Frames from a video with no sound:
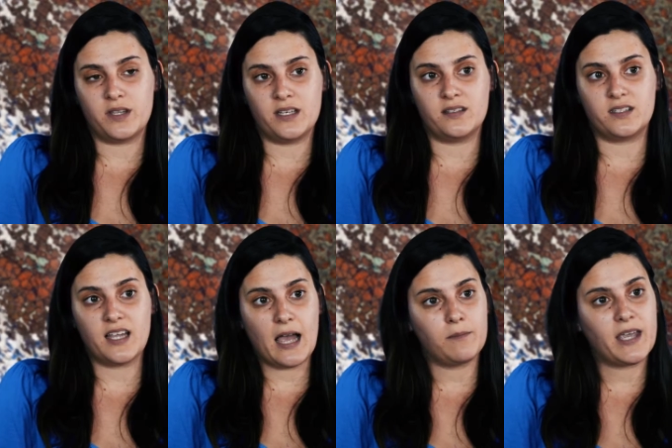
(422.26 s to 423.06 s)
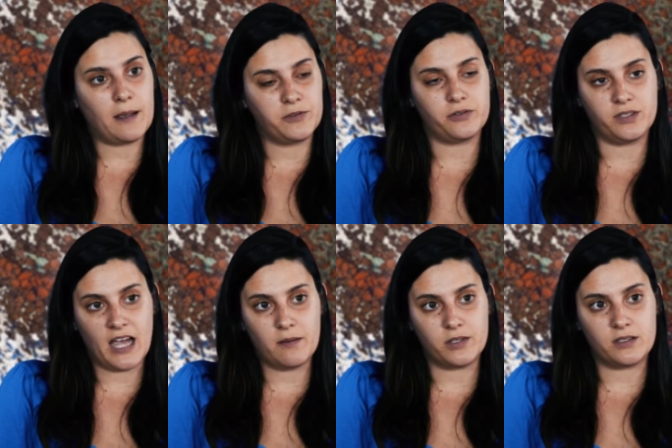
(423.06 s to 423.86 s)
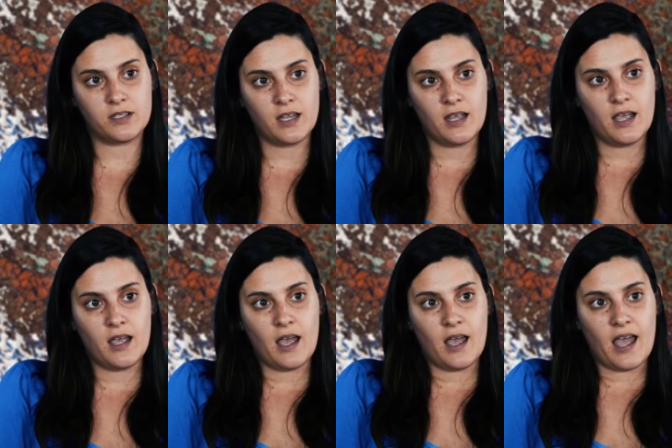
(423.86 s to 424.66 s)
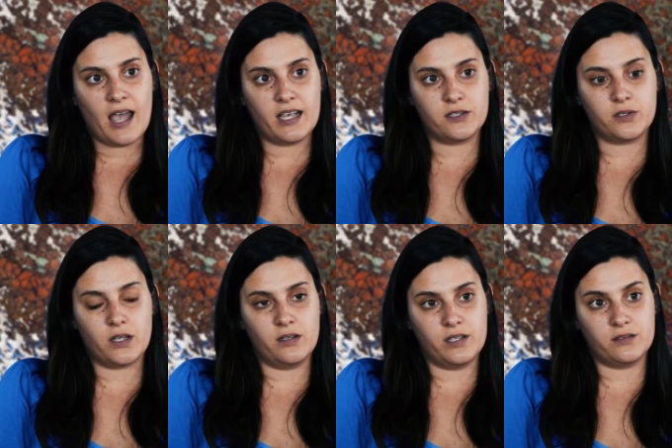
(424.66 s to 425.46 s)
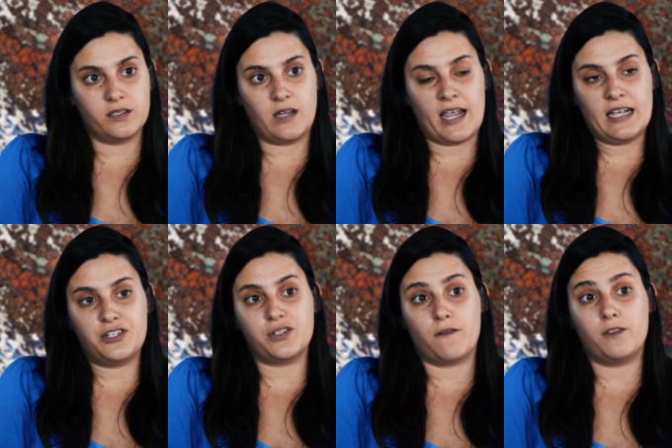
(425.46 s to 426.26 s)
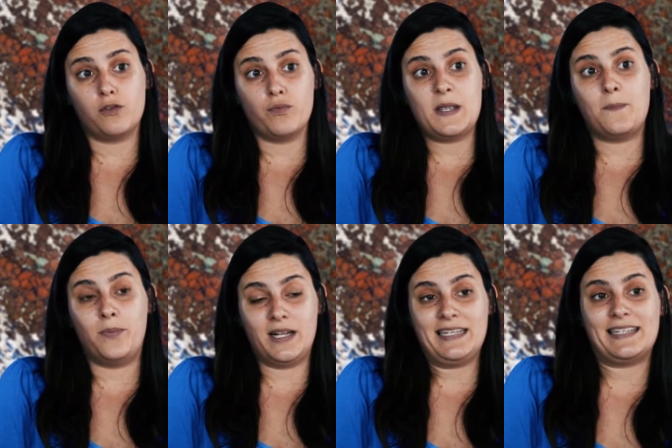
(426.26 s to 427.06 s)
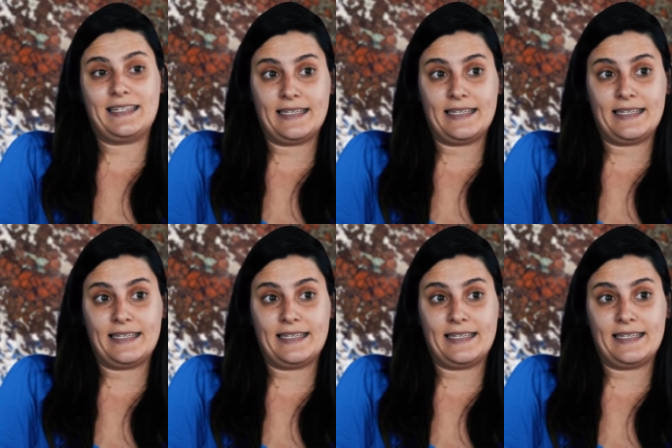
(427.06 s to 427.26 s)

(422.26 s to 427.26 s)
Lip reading: within the time capsule diamond has yielded ages of 3 billion